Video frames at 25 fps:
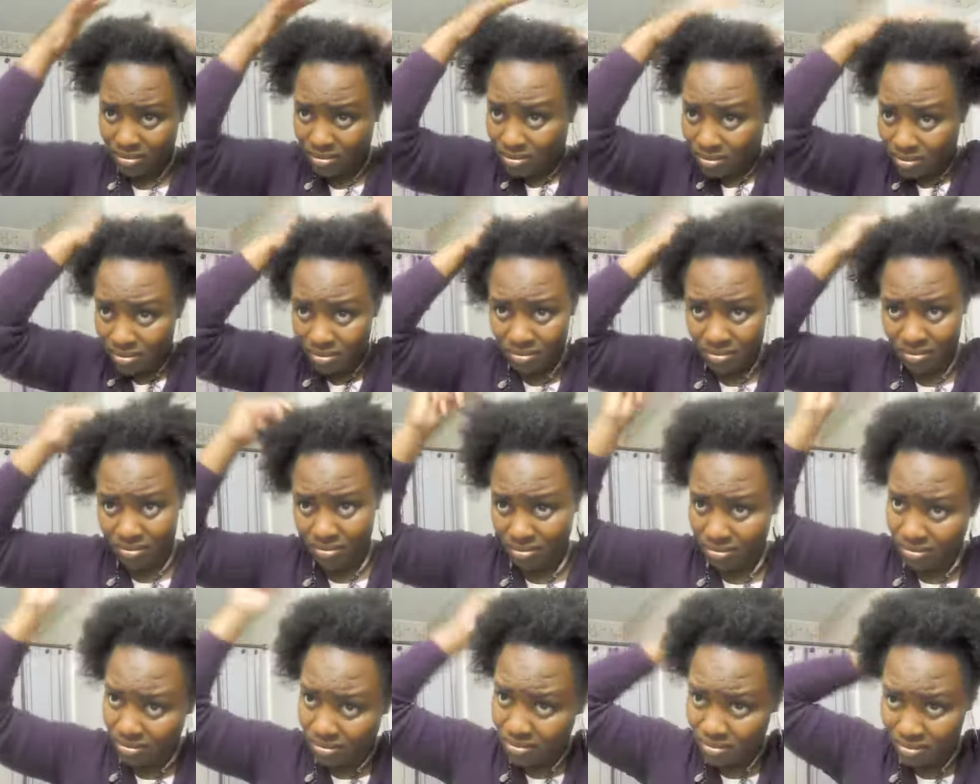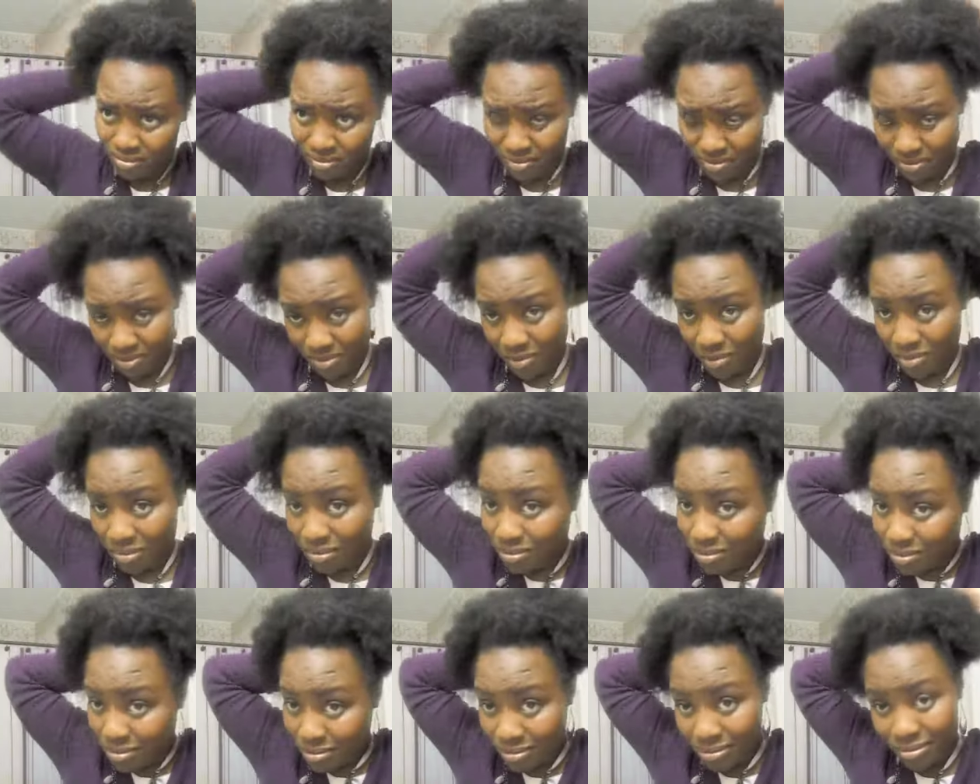So it really didn't take
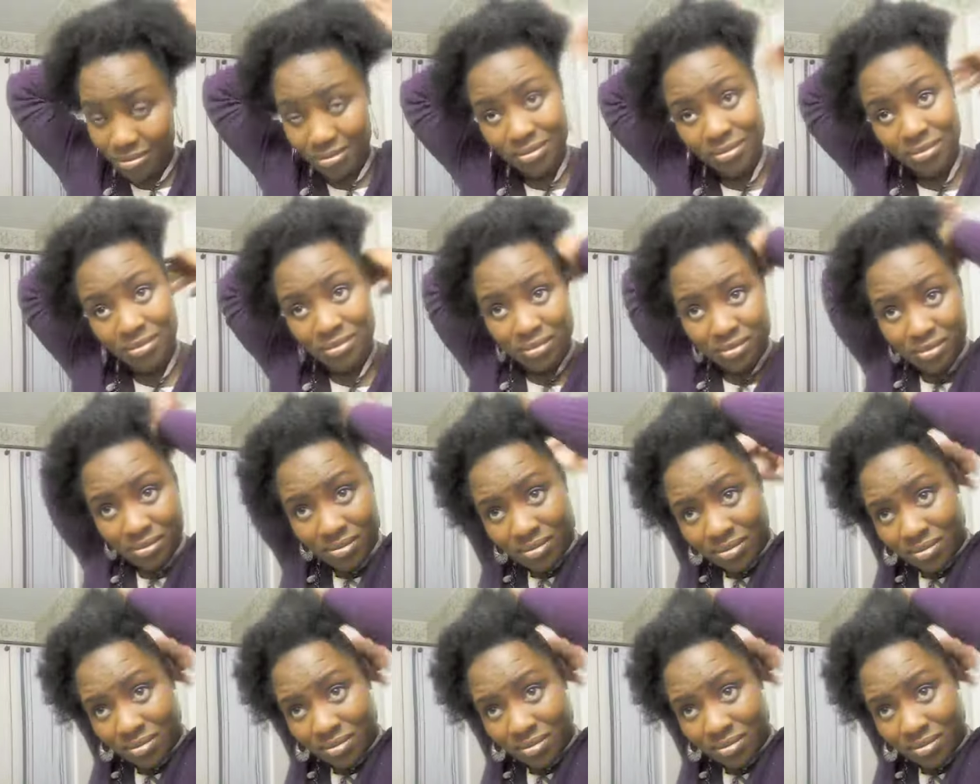much for me to just to get